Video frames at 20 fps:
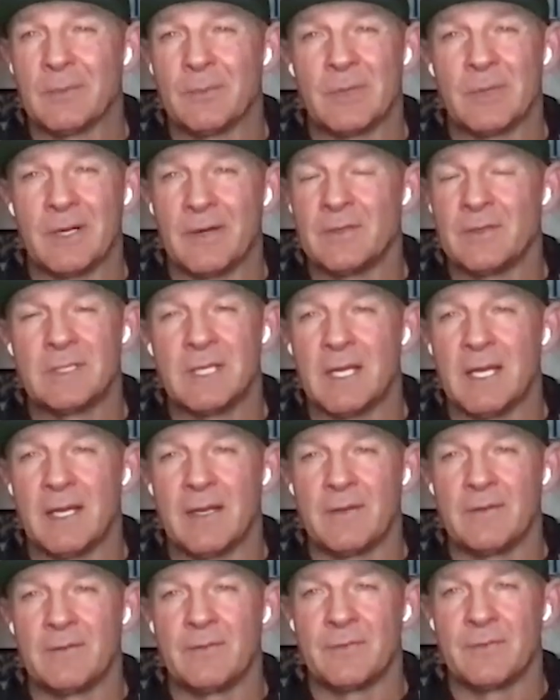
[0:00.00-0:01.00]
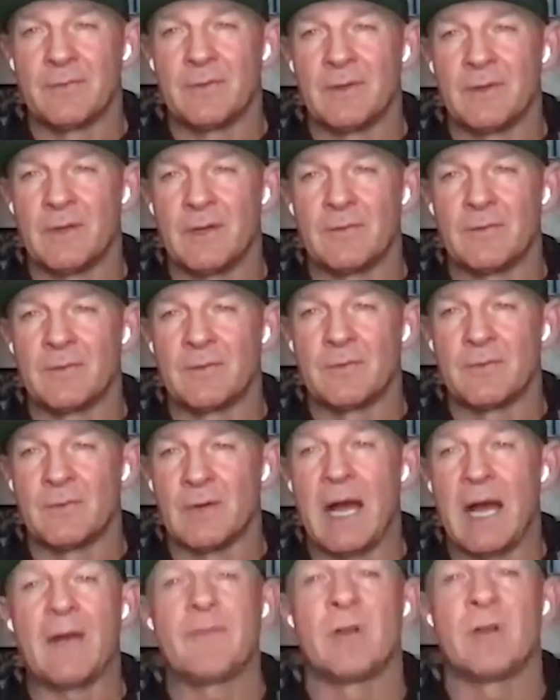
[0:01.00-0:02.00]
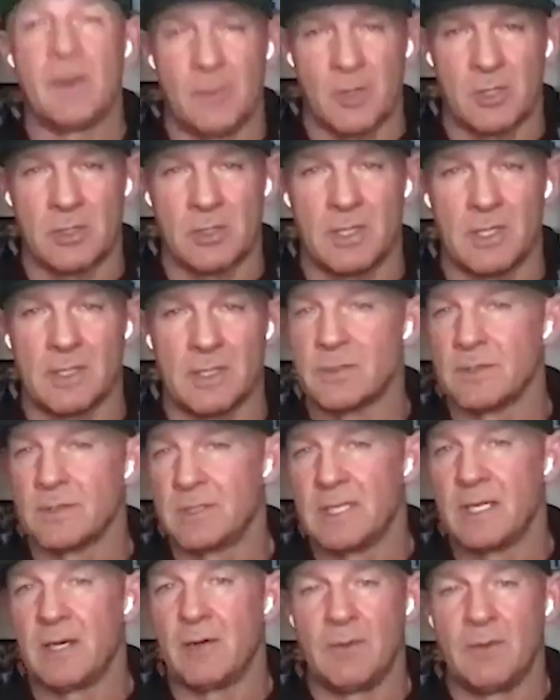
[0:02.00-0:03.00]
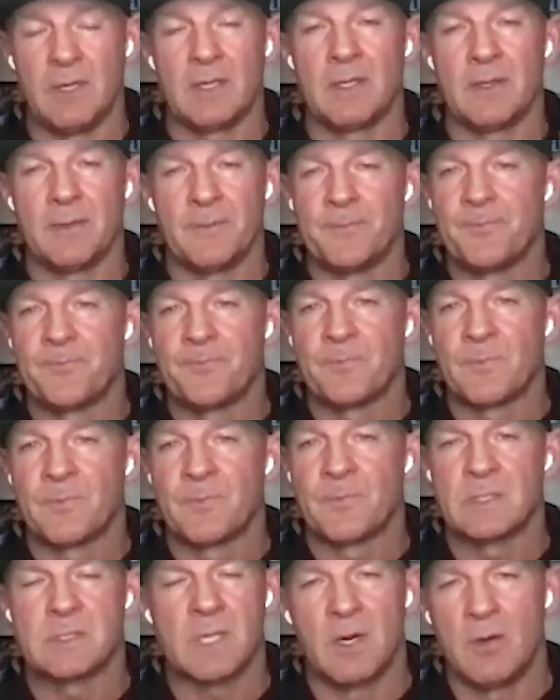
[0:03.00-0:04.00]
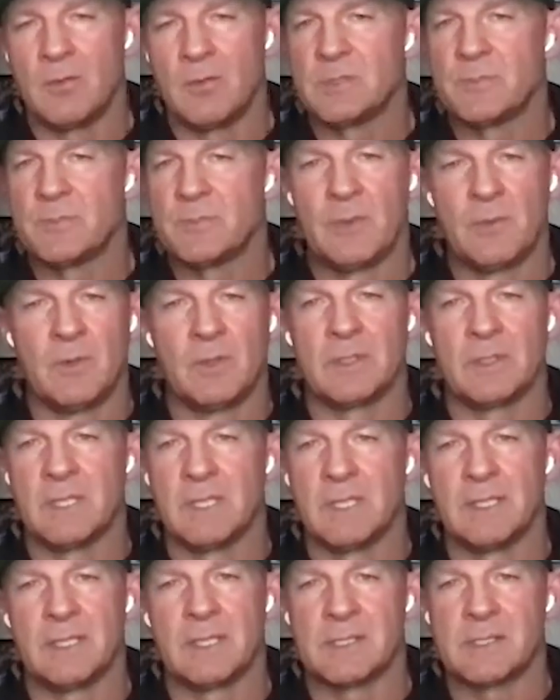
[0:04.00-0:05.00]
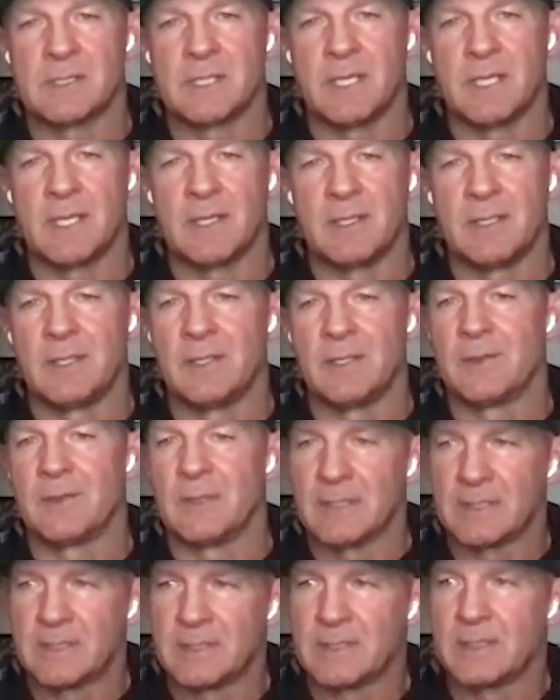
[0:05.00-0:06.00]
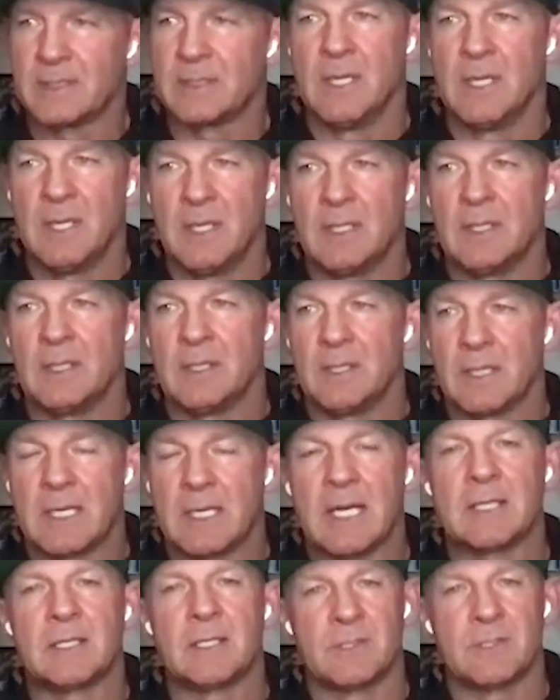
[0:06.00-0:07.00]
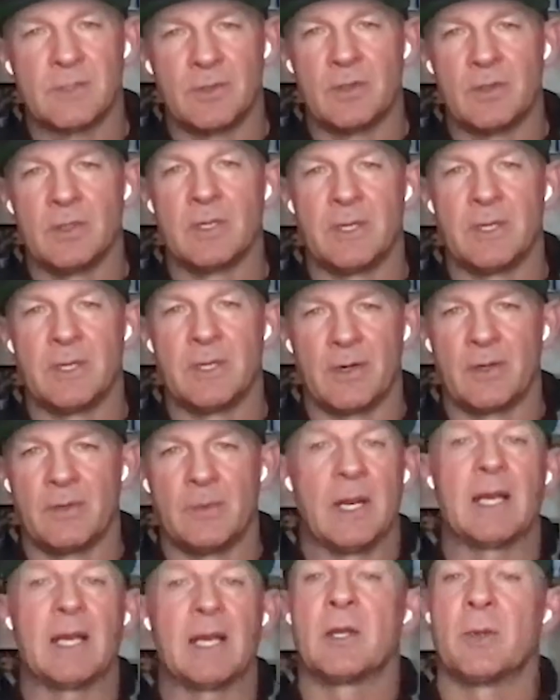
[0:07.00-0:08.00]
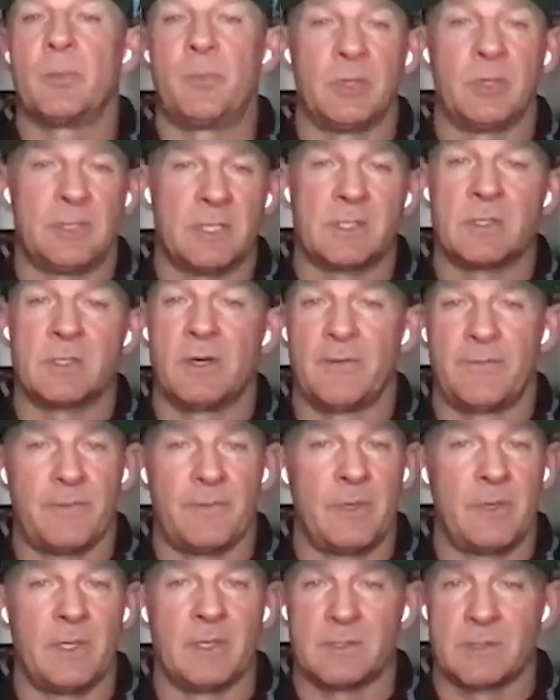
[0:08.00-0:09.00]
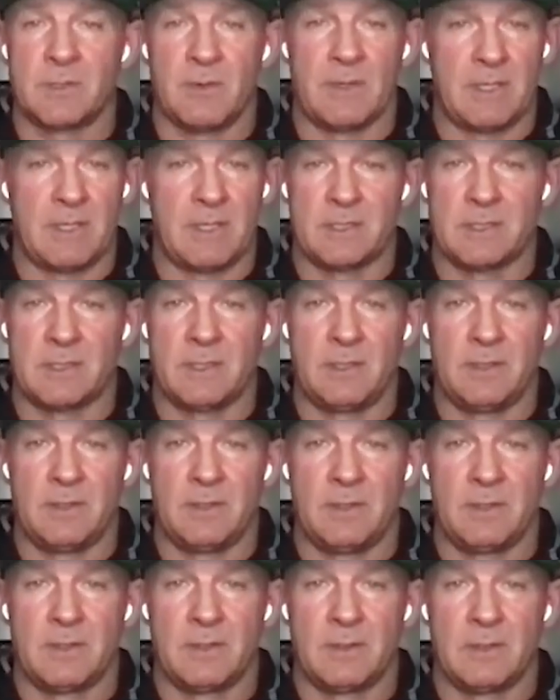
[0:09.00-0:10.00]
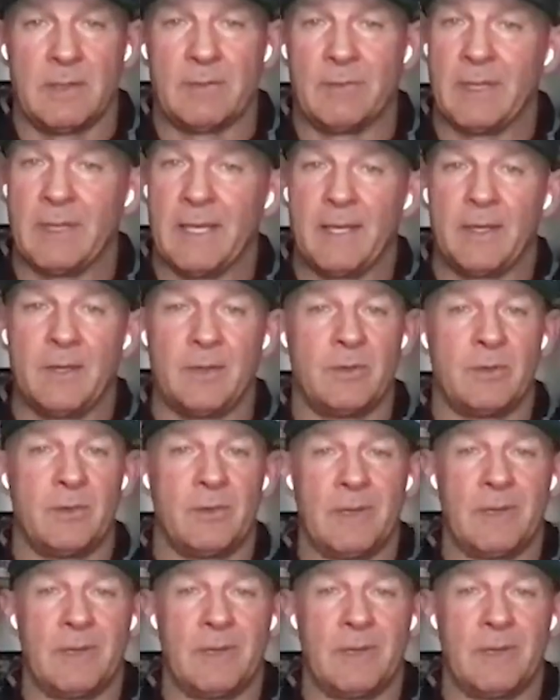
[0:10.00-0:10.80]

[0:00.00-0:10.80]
out there, but everything I've come across or dealt with, that's always been one thing that's said, I got this earlier. I mean, I could have put this off for months, quite honestly. I really had